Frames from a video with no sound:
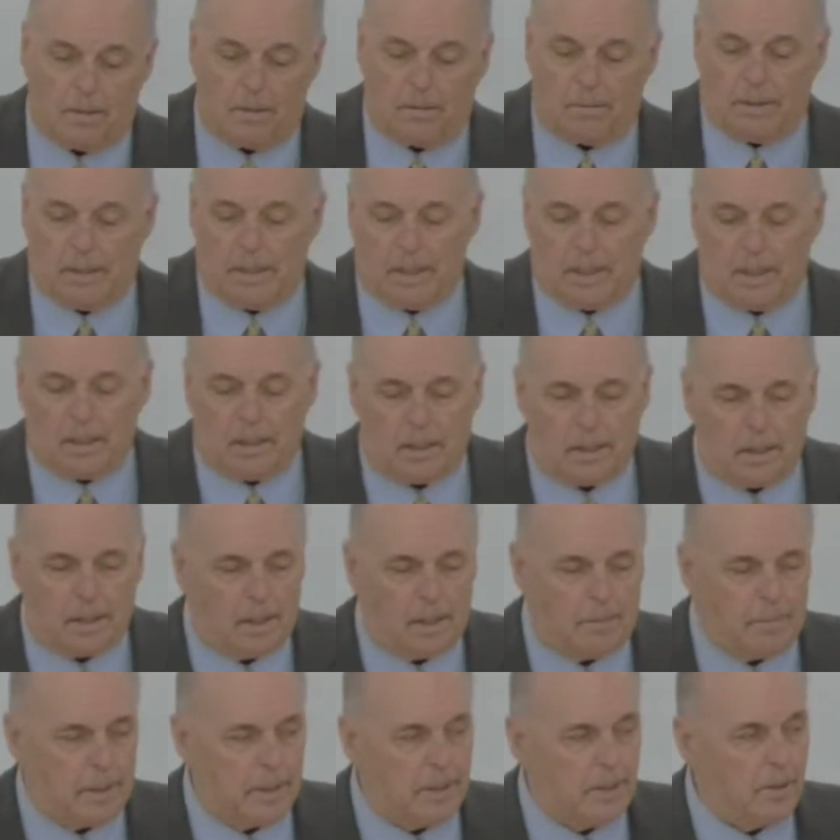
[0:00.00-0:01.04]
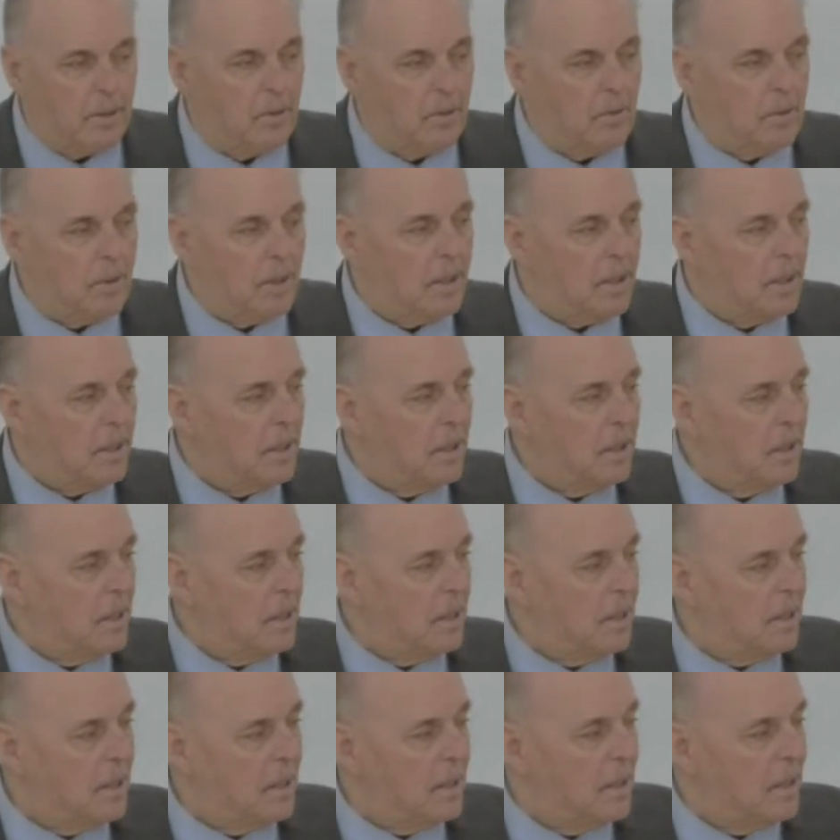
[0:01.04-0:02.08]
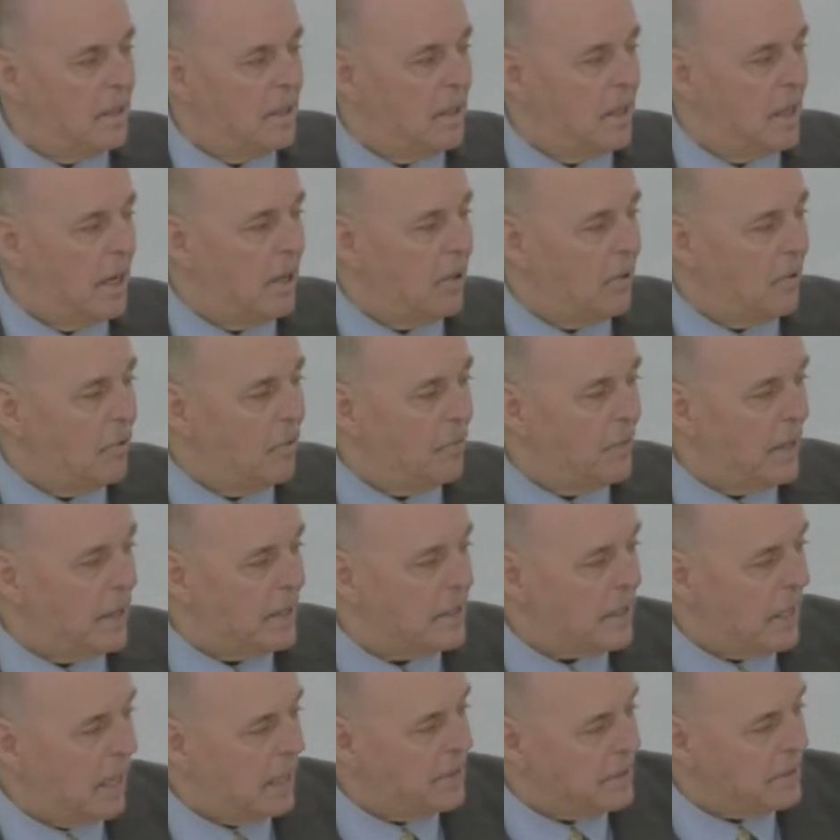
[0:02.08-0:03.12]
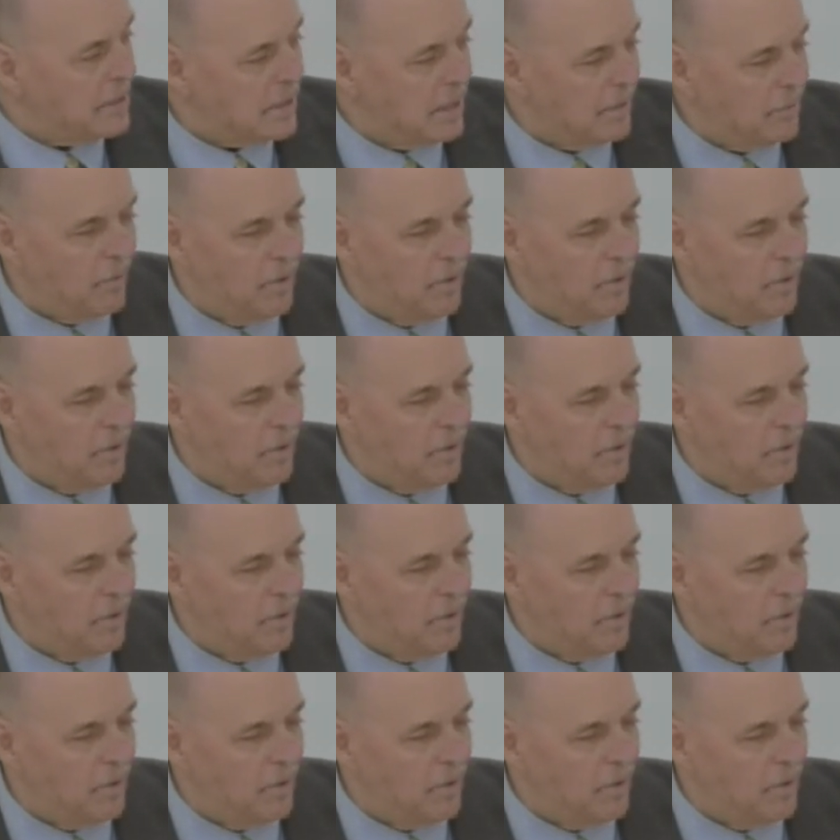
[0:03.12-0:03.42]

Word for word: Well, yeah, but you know, uh, I don't know that tithing stuff.